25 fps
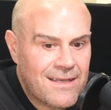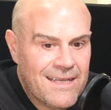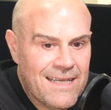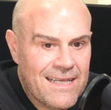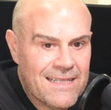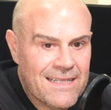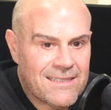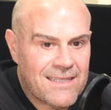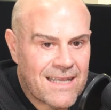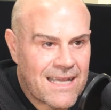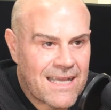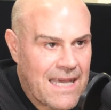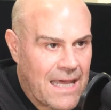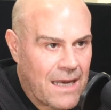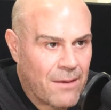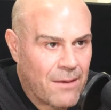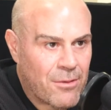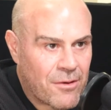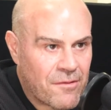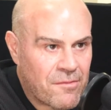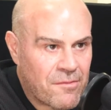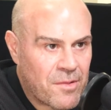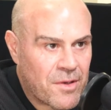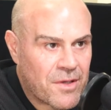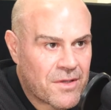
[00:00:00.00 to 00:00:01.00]
It's the
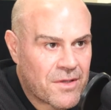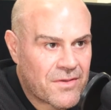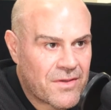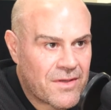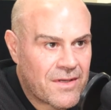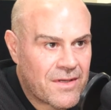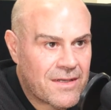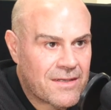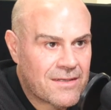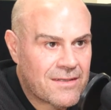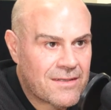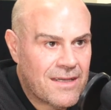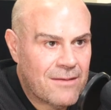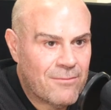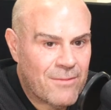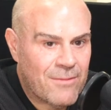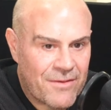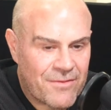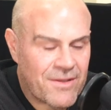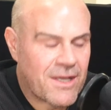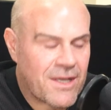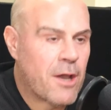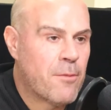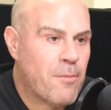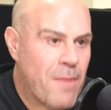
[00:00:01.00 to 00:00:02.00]
calibre of person, and we
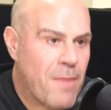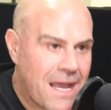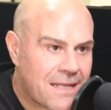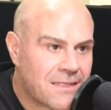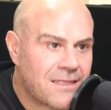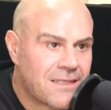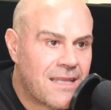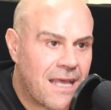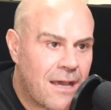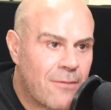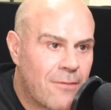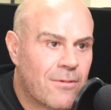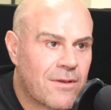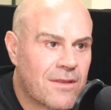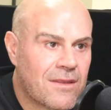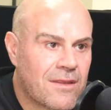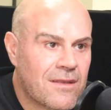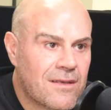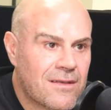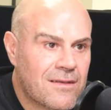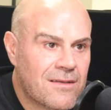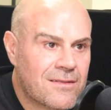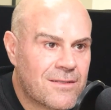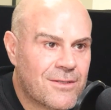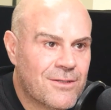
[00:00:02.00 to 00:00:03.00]
have to go back to that with
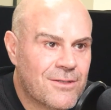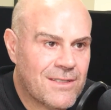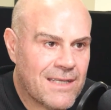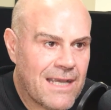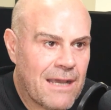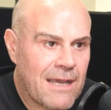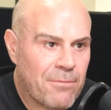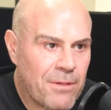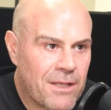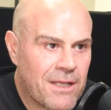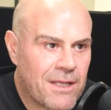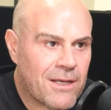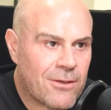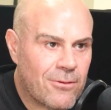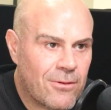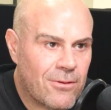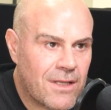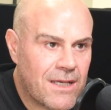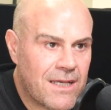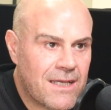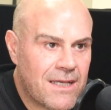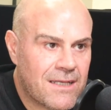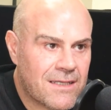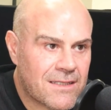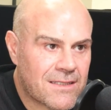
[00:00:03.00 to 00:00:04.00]
choosing our political
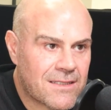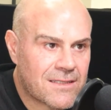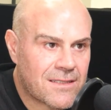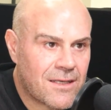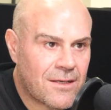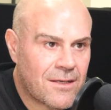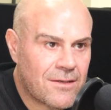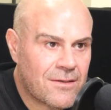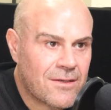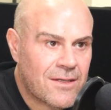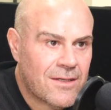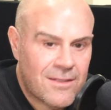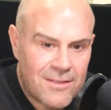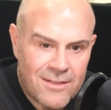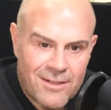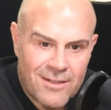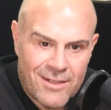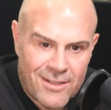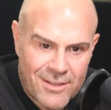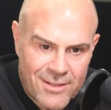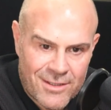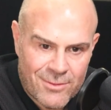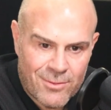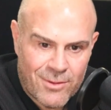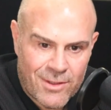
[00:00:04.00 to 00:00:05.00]
leaders. So, and
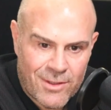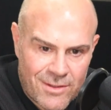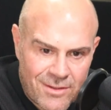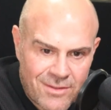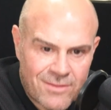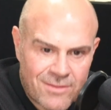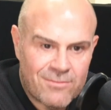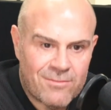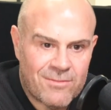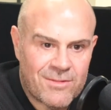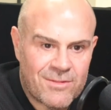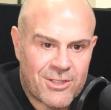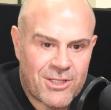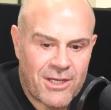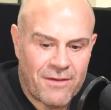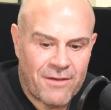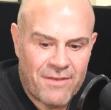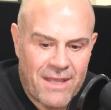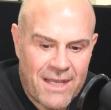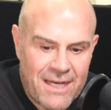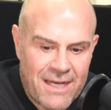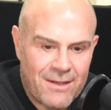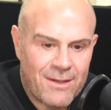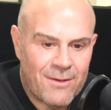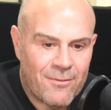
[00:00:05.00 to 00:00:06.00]
I just want to shove
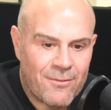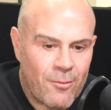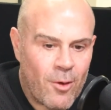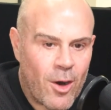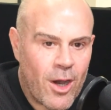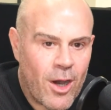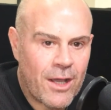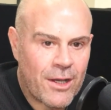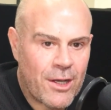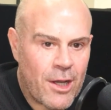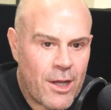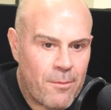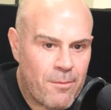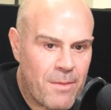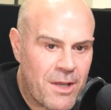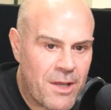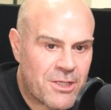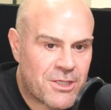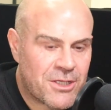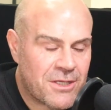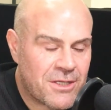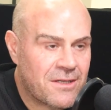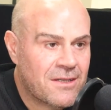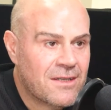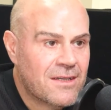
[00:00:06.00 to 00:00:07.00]
that in of why I don't
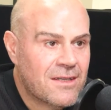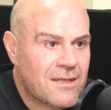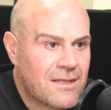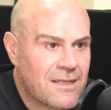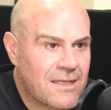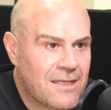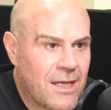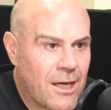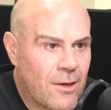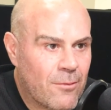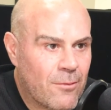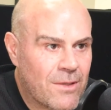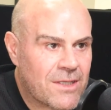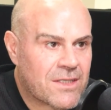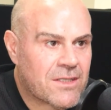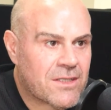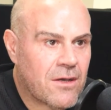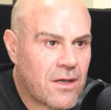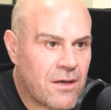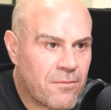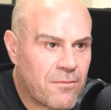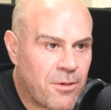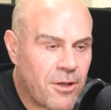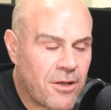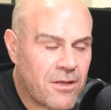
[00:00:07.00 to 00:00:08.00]
mention, which
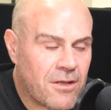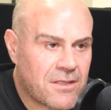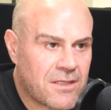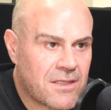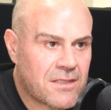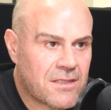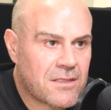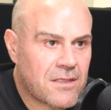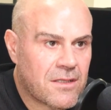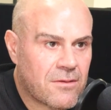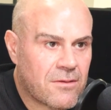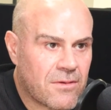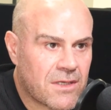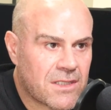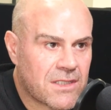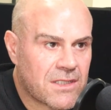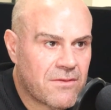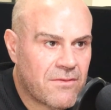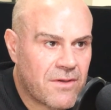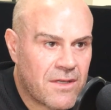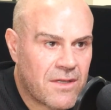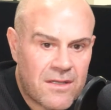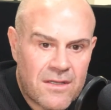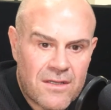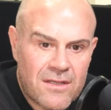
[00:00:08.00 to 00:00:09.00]
side of politics and the rest
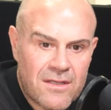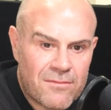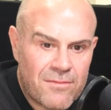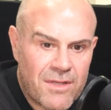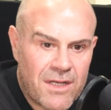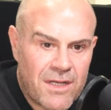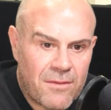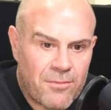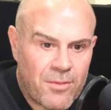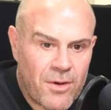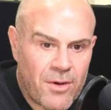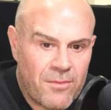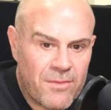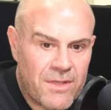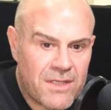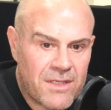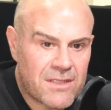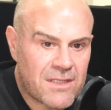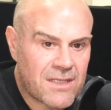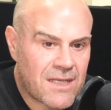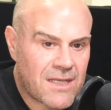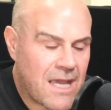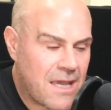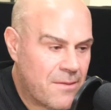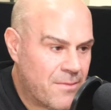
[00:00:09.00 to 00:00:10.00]
of it. But our Prime
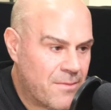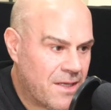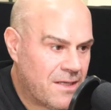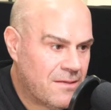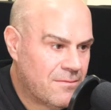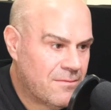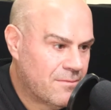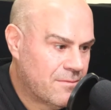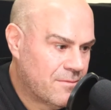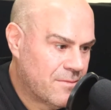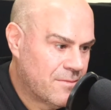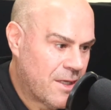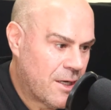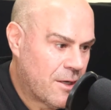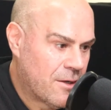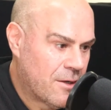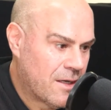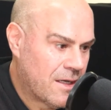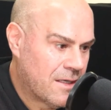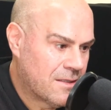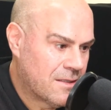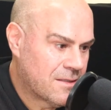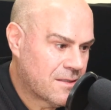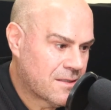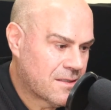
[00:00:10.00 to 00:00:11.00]
Minister came in,
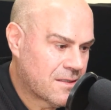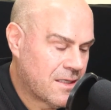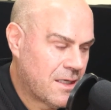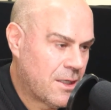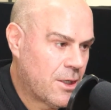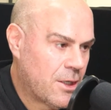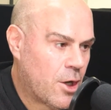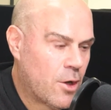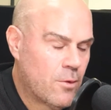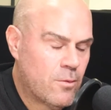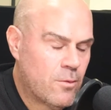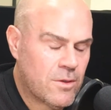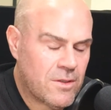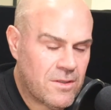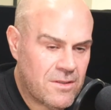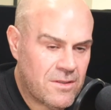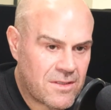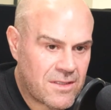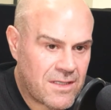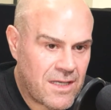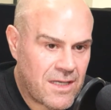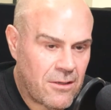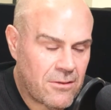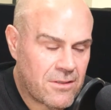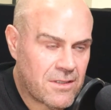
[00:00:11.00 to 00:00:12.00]
as a CEO would,
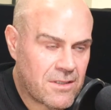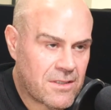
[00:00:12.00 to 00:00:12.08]
and told